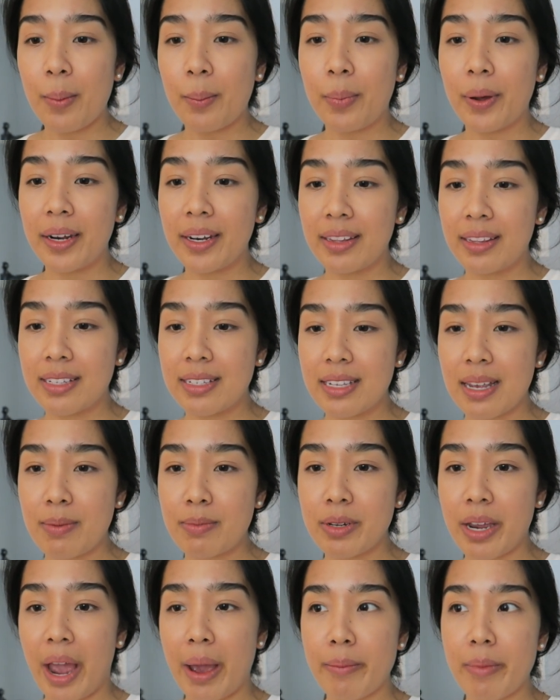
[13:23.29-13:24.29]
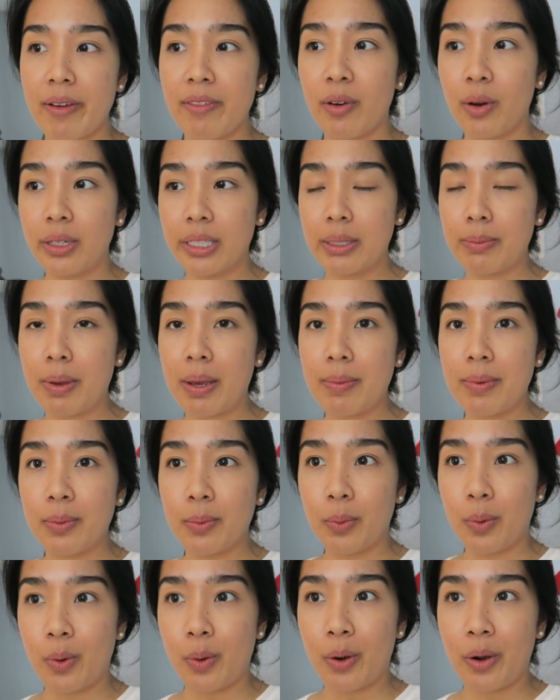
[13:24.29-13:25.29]
but at the same time I've only maybe
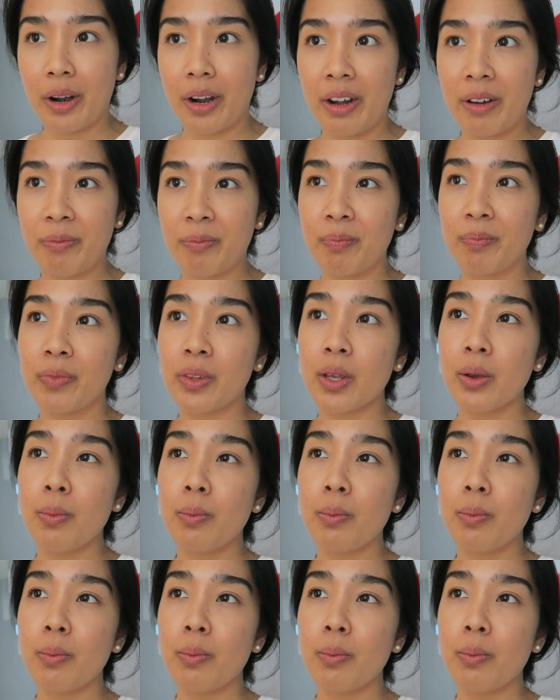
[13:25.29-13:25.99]
worn